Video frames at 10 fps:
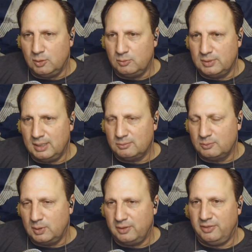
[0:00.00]
I know
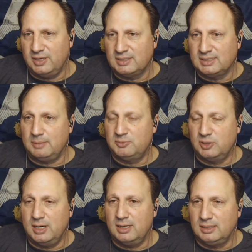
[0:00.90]
that one of the things
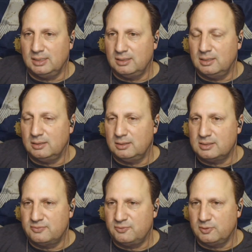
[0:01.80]
I'm trying to get
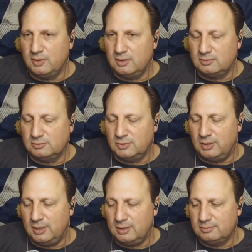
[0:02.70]
done is for the on
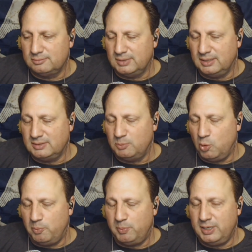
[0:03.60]
our, and
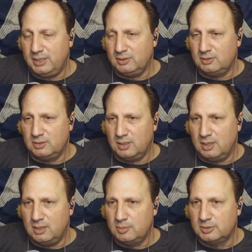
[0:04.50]
it's more particular
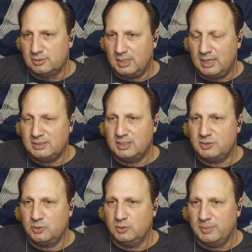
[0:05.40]
to our Hubble
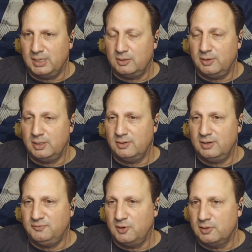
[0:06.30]
ancestry about our great
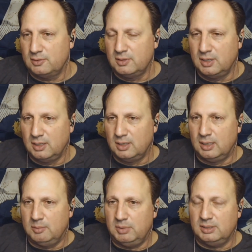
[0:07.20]
grandfather
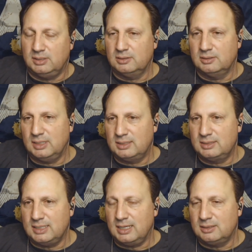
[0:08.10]
being killed in
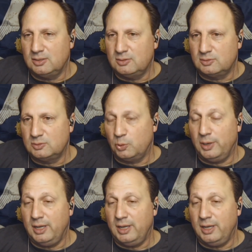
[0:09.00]
that cyclone or